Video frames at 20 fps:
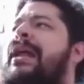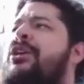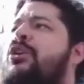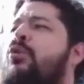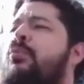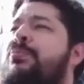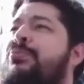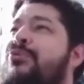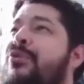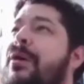And
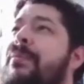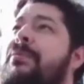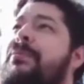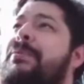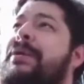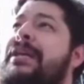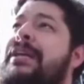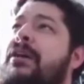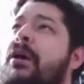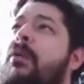you'll
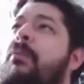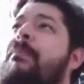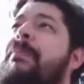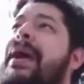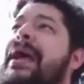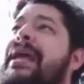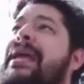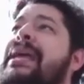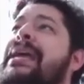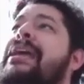probably come
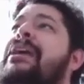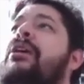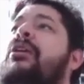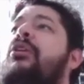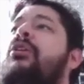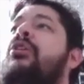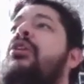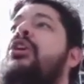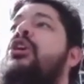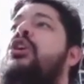back
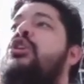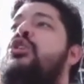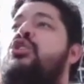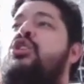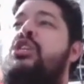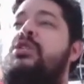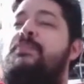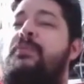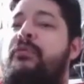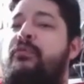here
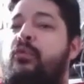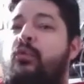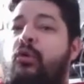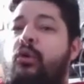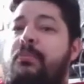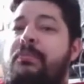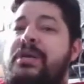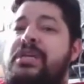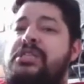just before a